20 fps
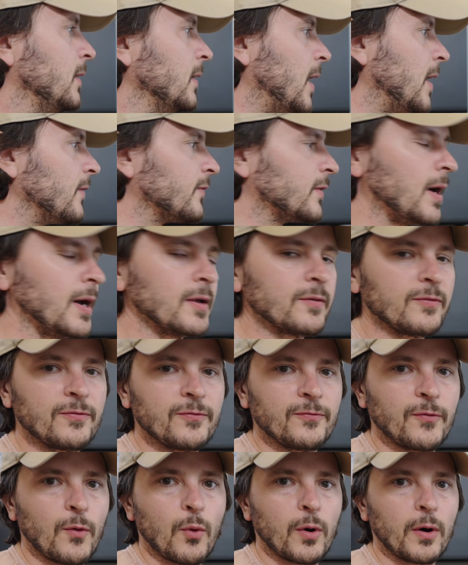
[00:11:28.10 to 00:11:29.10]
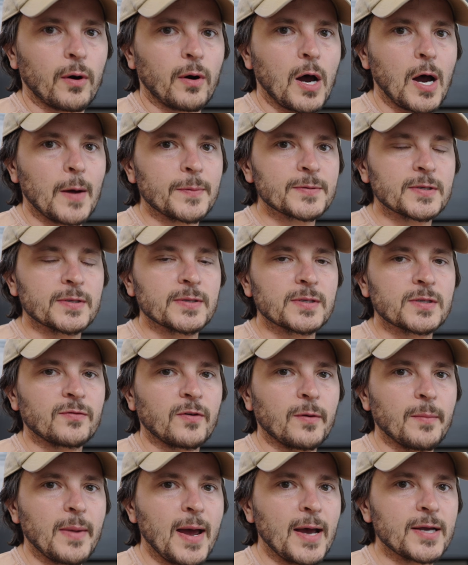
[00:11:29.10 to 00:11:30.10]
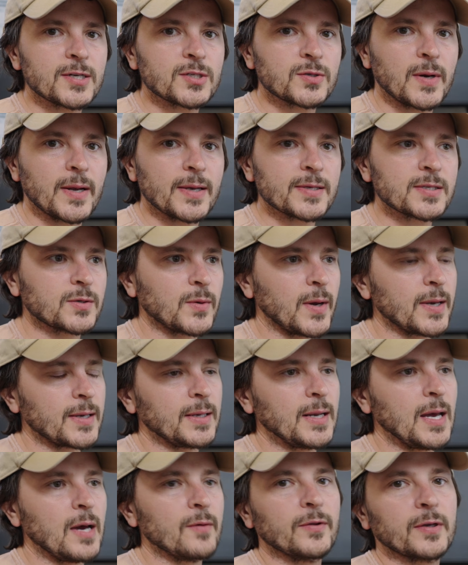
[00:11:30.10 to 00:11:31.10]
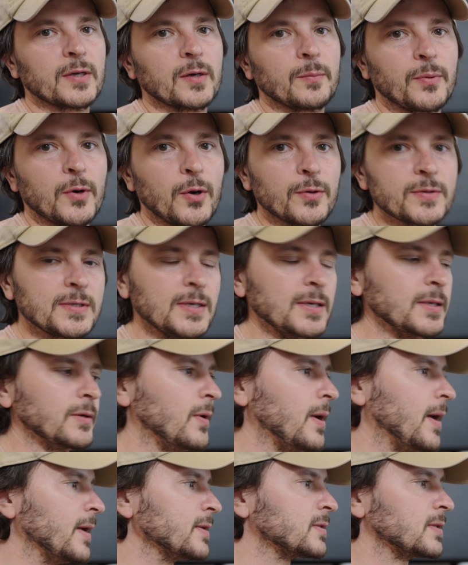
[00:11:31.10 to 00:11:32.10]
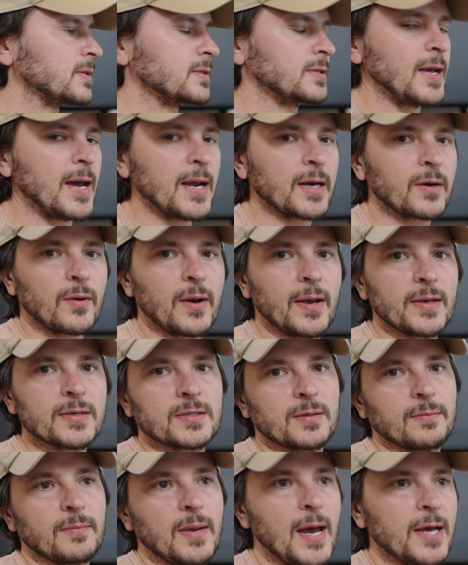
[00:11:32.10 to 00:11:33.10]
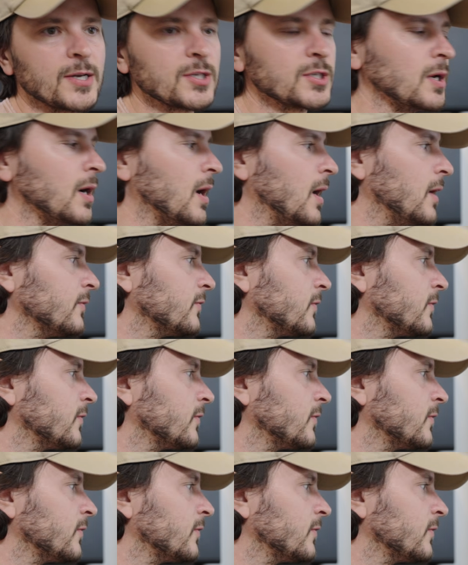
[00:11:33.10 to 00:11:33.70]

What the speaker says: I've got 4 options for mash rest, so I can have like a protein rest, a sac rest, a mash off,